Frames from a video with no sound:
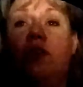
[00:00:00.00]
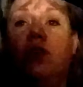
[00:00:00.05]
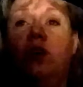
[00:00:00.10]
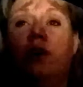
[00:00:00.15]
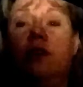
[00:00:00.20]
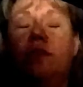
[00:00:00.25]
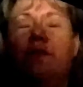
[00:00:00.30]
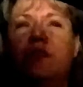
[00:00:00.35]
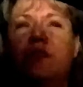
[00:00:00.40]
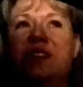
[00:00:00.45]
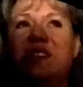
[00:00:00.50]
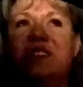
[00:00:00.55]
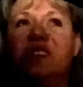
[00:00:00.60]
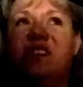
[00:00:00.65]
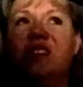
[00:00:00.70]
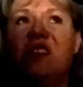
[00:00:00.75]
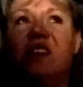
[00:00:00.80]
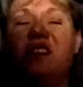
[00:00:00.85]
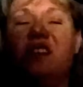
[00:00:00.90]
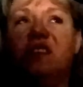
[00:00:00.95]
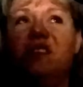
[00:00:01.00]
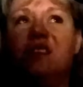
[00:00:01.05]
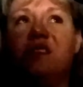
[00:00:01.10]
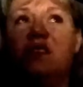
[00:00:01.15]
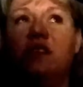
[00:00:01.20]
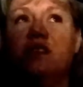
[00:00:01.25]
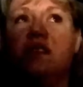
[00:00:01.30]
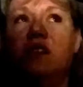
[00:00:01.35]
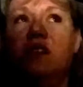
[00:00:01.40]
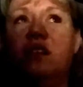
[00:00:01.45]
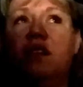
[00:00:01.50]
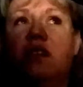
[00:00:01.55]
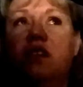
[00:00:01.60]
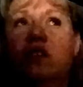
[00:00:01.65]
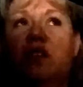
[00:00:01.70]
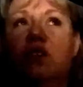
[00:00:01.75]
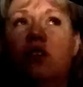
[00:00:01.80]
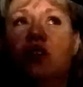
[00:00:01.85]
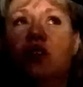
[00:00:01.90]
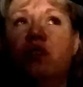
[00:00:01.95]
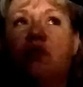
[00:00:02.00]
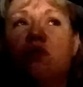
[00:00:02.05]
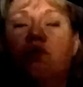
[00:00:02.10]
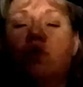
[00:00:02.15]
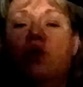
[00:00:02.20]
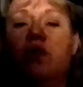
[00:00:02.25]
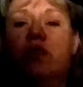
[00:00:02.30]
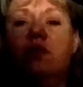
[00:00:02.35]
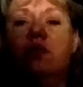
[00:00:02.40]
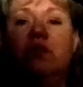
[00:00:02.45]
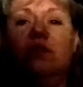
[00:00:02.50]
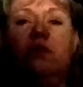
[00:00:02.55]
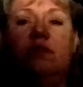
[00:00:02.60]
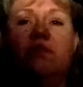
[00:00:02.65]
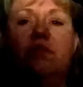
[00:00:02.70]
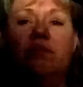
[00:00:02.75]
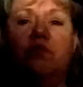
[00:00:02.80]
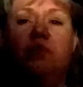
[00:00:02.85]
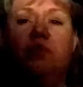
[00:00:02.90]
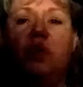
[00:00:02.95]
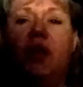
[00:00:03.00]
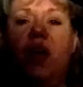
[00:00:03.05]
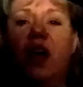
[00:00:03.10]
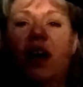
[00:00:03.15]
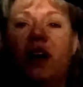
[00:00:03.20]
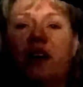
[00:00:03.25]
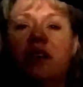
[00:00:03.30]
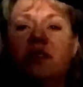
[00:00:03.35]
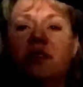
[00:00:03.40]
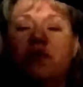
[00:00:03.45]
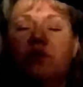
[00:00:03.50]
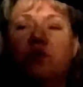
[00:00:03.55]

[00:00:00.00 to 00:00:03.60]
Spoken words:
of 6 wooden blocks.